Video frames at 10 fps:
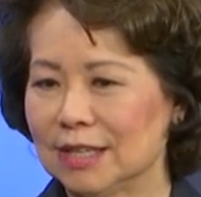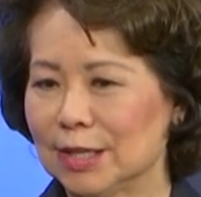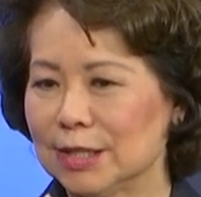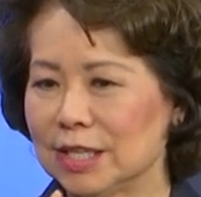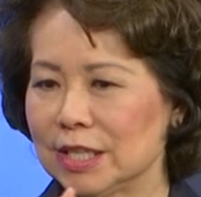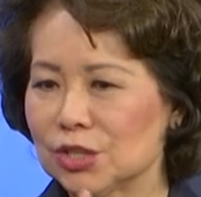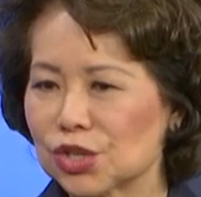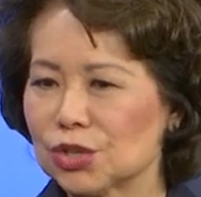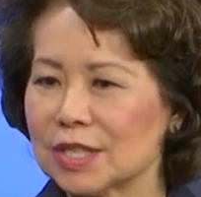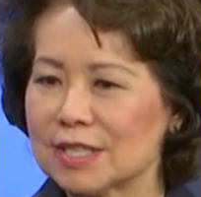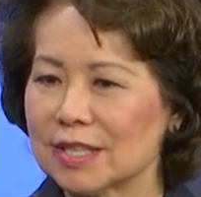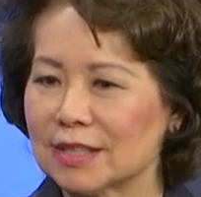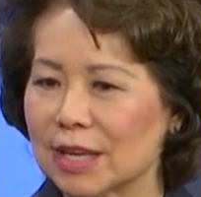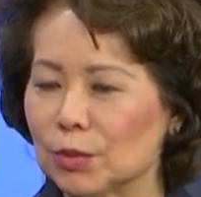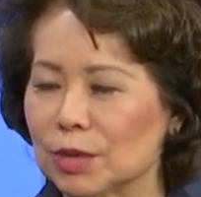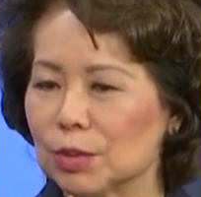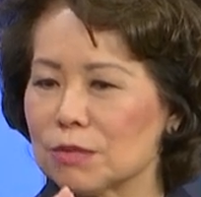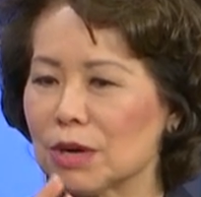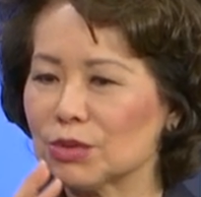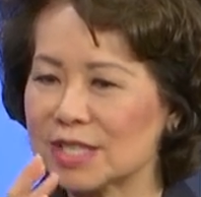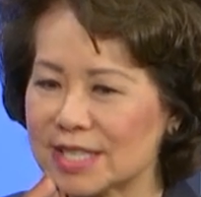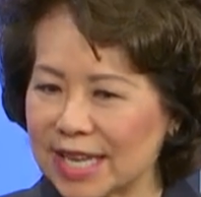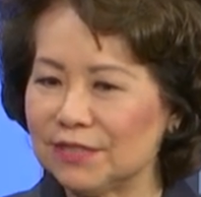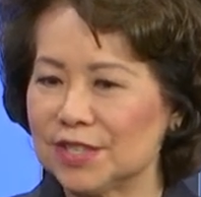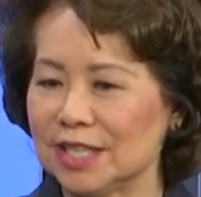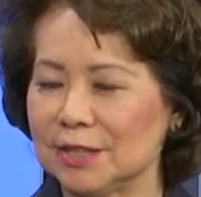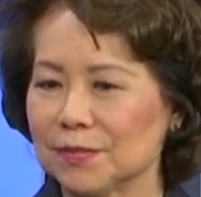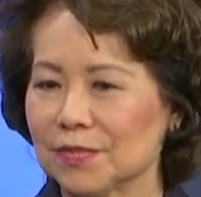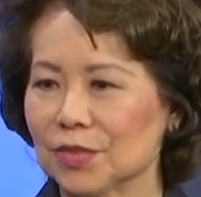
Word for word: uh, ensure that will promote safety